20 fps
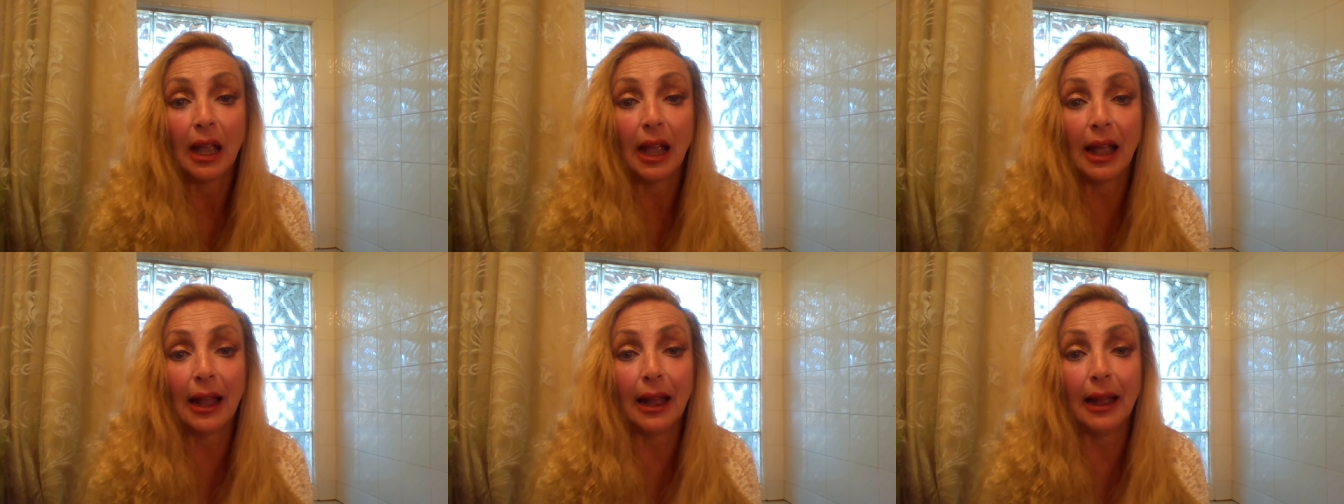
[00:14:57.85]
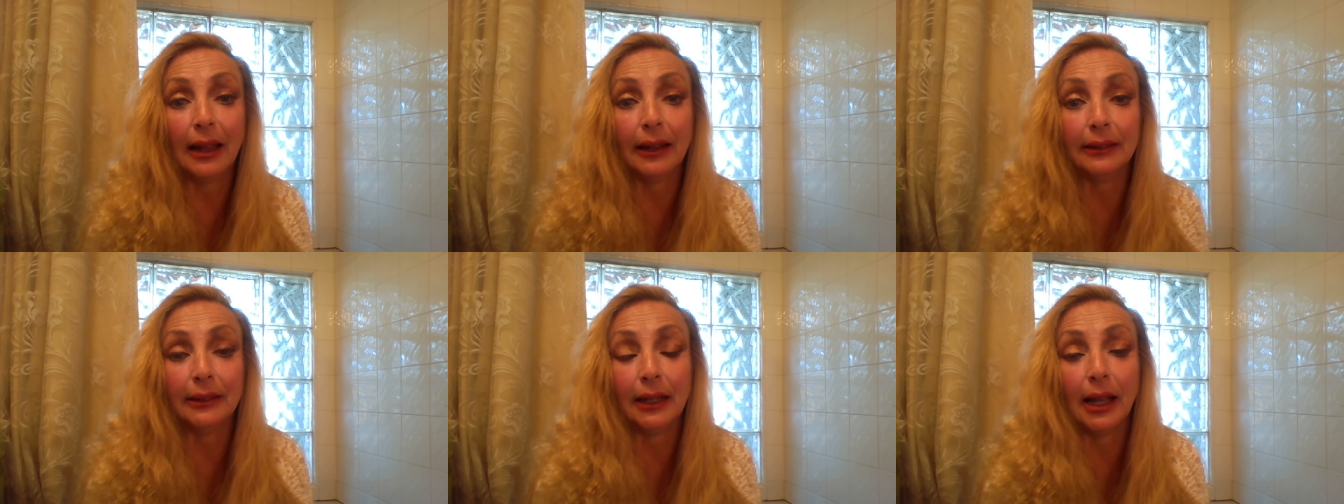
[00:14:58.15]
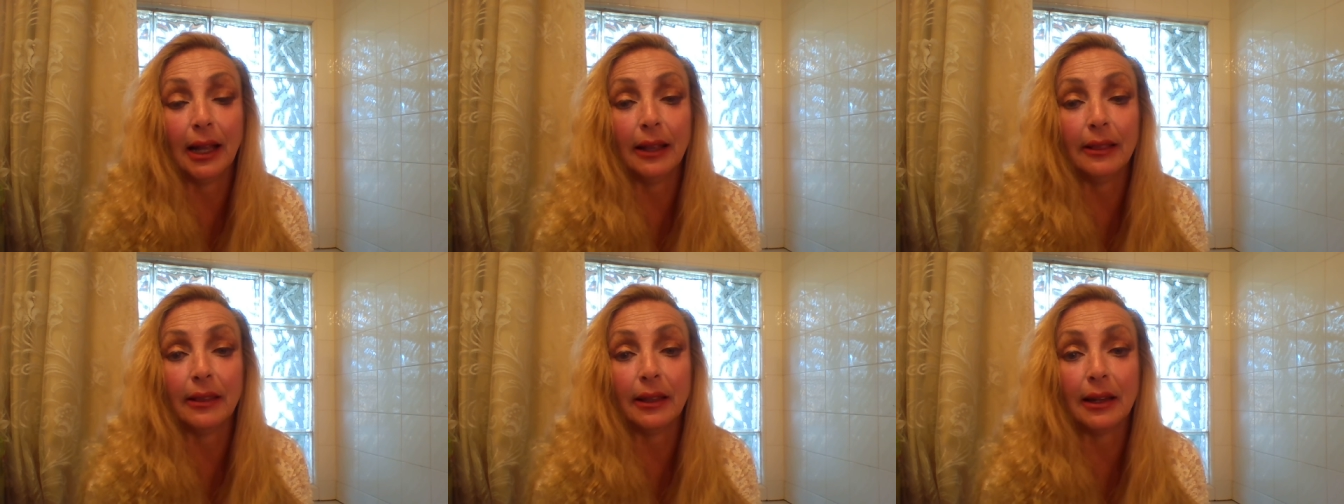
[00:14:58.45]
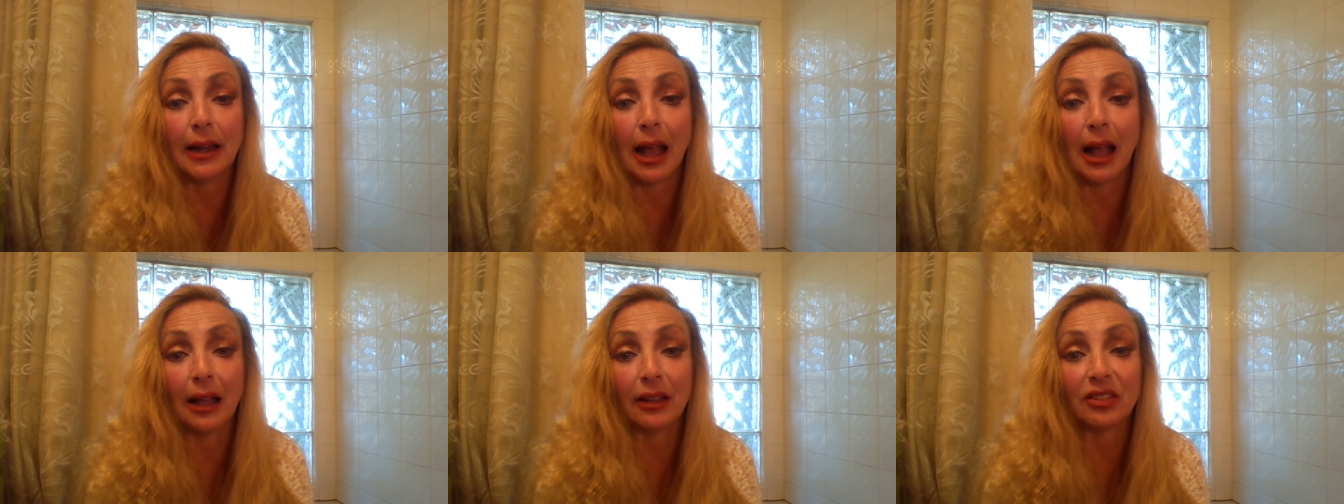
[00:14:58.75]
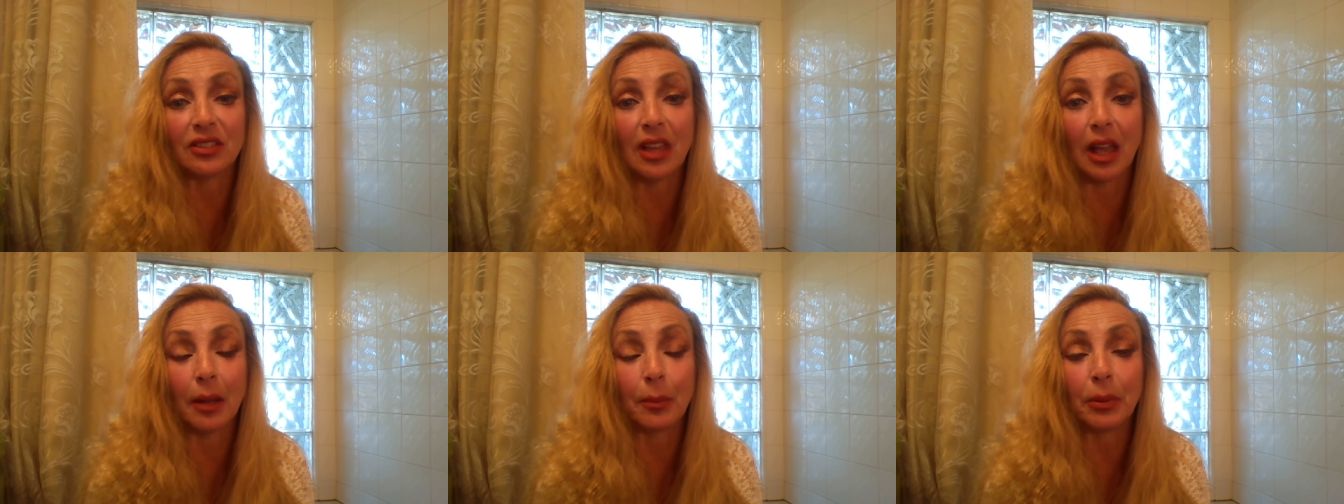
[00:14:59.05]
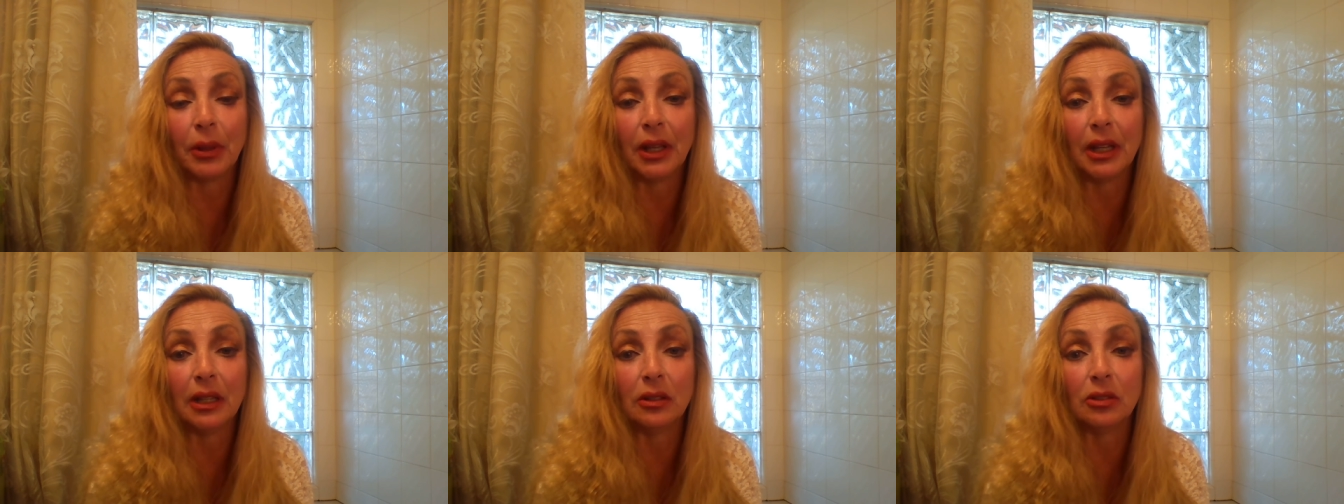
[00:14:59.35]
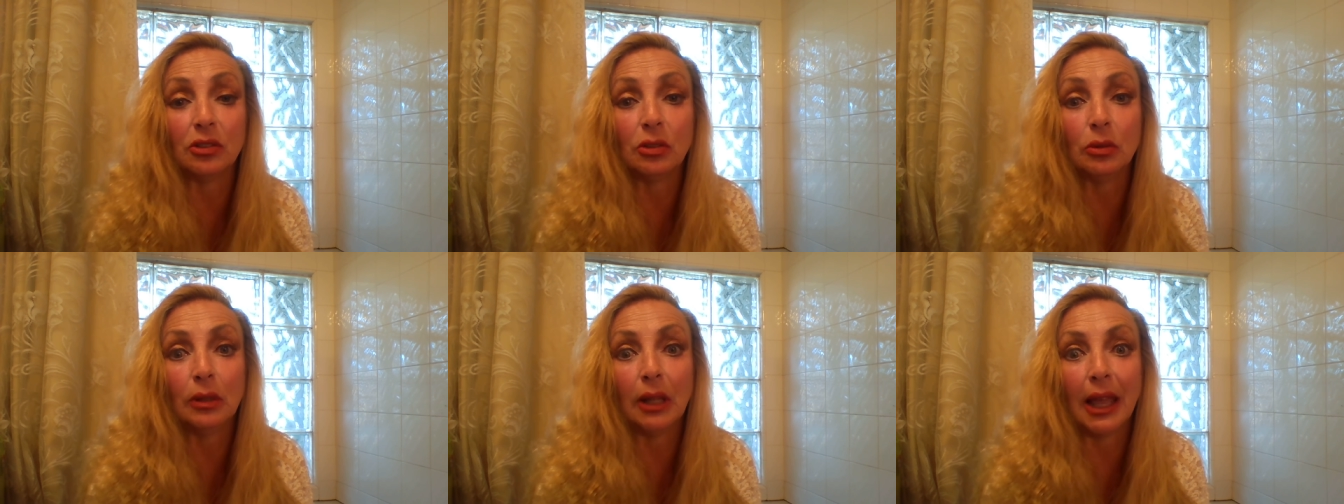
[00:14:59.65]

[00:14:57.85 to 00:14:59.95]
and and then asked that plane to